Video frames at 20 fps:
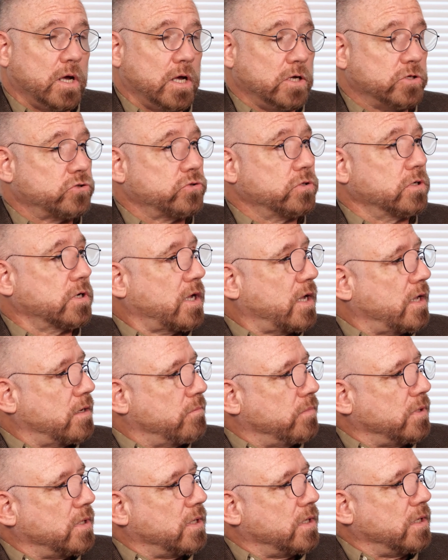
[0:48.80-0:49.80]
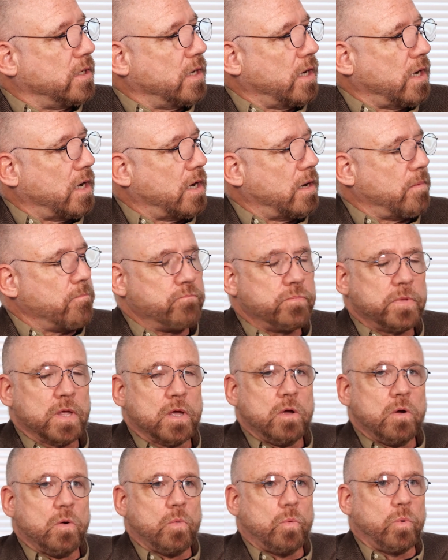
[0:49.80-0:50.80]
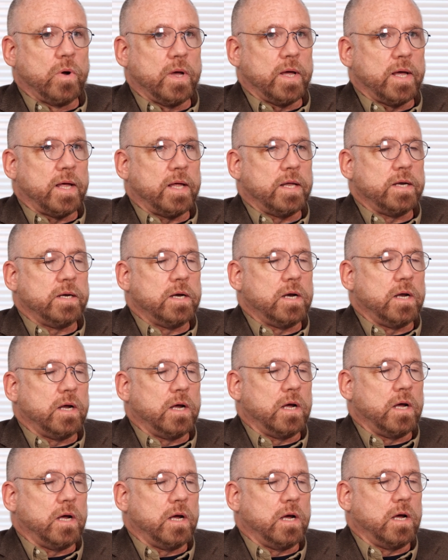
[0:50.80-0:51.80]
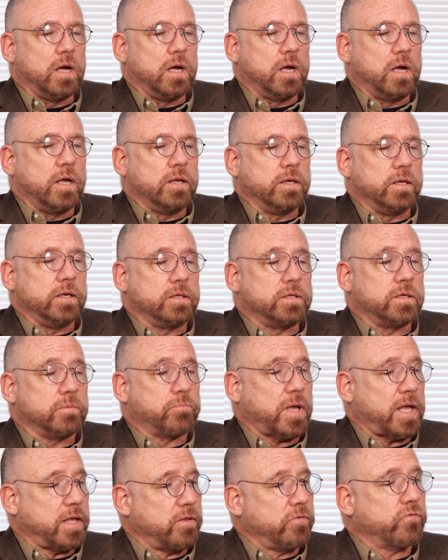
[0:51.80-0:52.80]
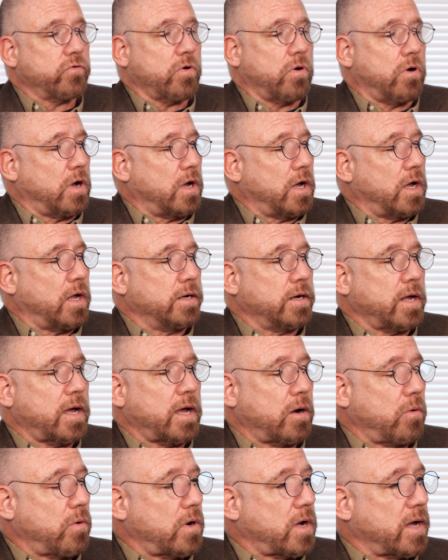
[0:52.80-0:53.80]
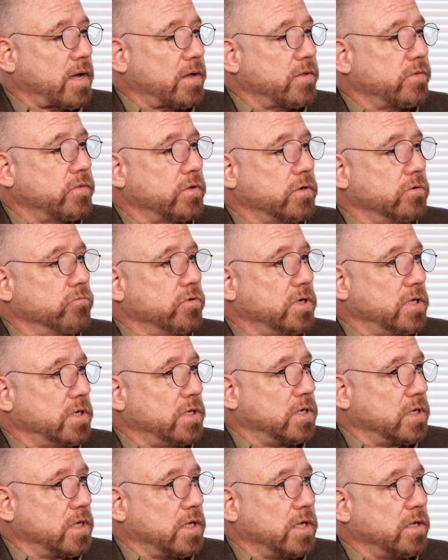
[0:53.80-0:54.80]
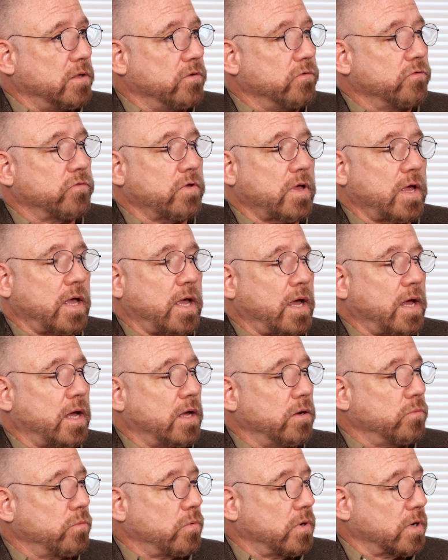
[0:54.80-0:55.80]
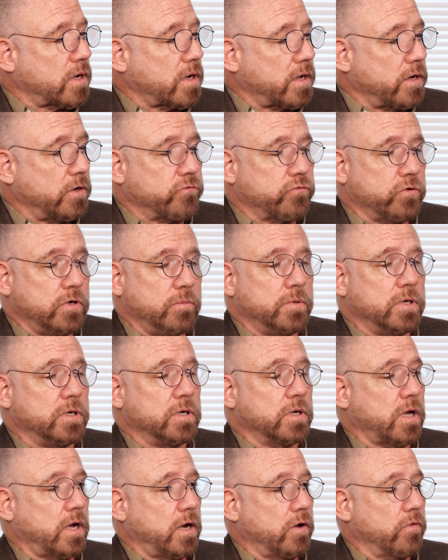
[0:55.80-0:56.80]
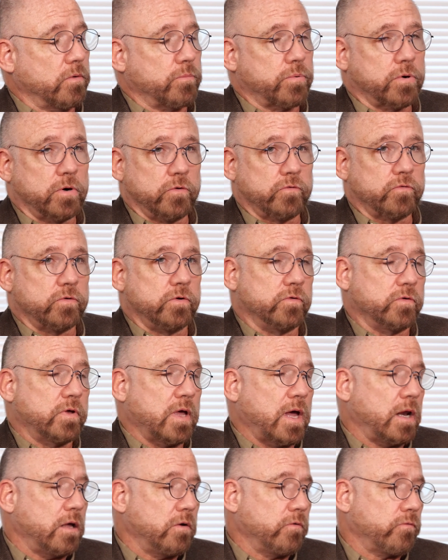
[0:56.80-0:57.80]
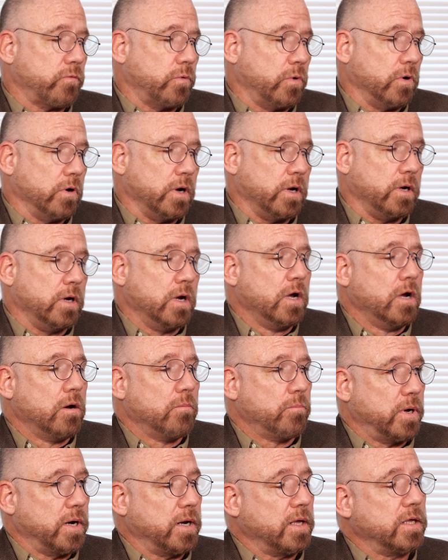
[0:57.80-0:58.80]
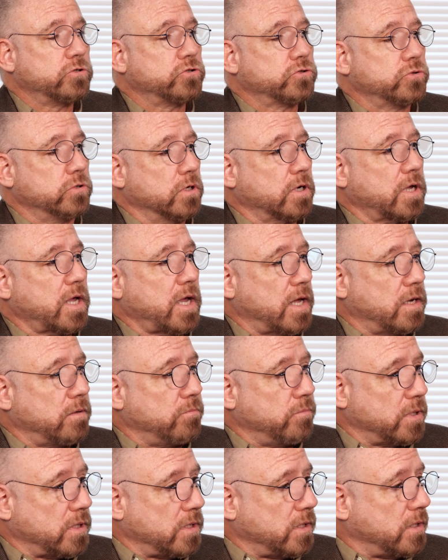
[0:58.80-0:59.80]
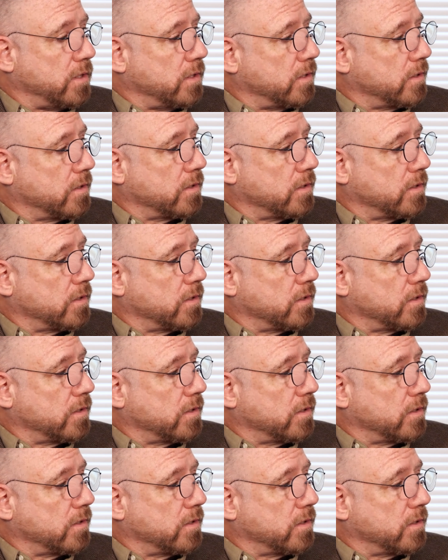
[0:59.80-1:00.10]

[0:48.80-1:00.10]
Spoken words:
It sure can be. When it depends on how high the reading is and what kind of treatment and care the person is getting for it, but it sure can be.